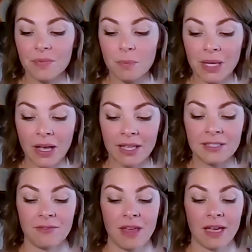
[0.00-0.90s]
because
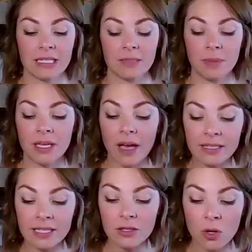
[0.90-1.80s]
of that, because
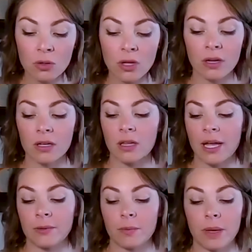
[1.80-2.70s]
it no longer
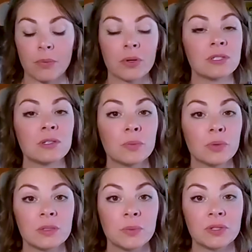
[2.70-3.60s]
aligned with my personal
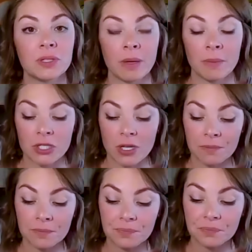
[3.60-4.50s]
principles and my
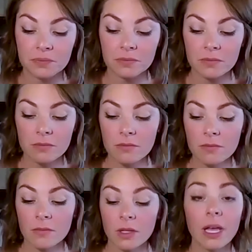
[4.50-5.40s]
mission.
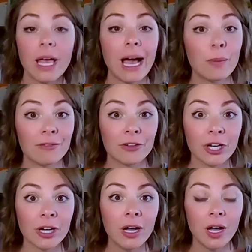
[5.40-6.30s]

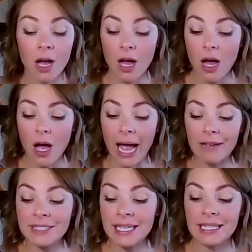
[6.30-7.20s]
However,
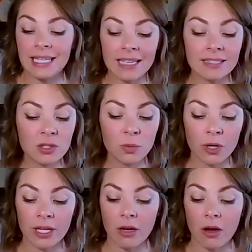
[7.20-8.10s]
I've said yes to
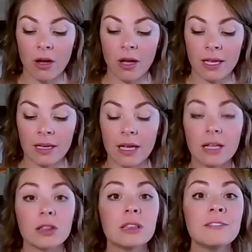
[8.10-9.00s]
working on
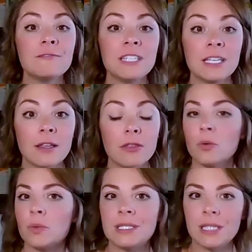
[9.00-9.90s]
lifting the
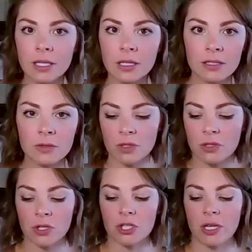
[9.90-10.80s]
ridiculous
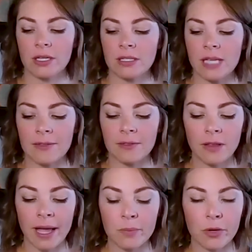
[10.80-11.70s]
restrictions at the
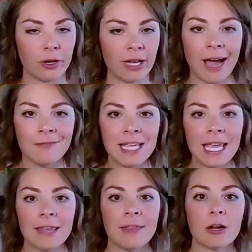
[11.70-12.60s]
library. I've
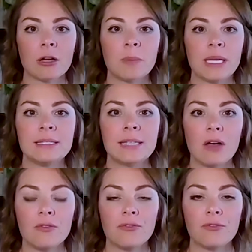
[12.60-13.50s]
taken that on
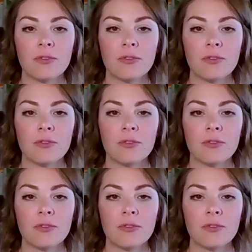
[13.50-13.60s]
myself.